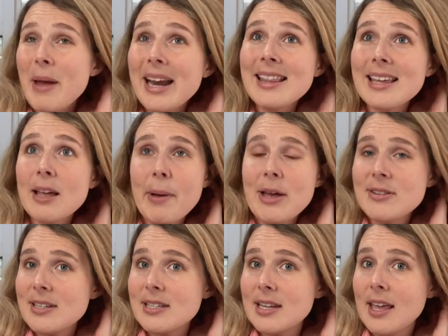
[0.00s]
main thing about
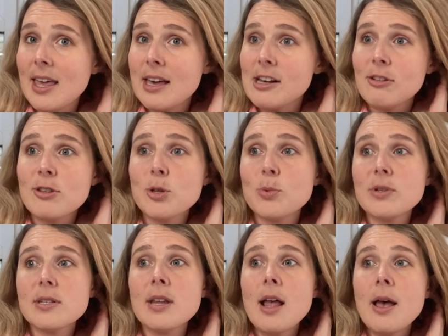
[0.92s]
City and Guilds
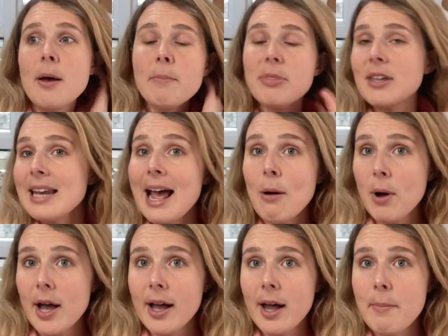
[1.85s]
was the
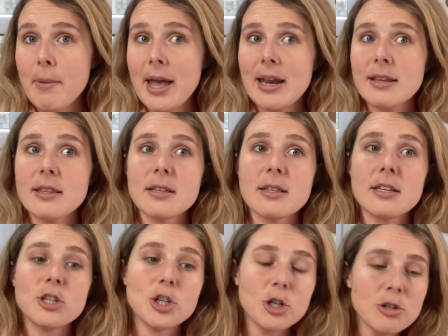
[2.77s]
network I made,
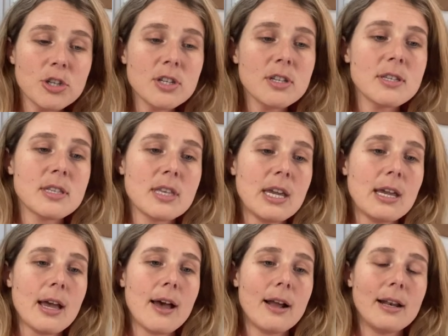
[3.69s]
the tutors,
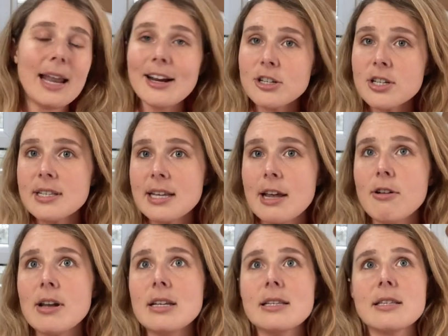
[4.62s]
the lecture
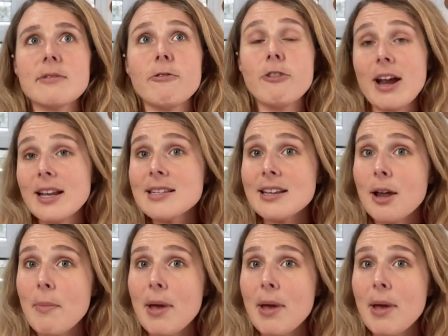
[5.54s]
series, the friends I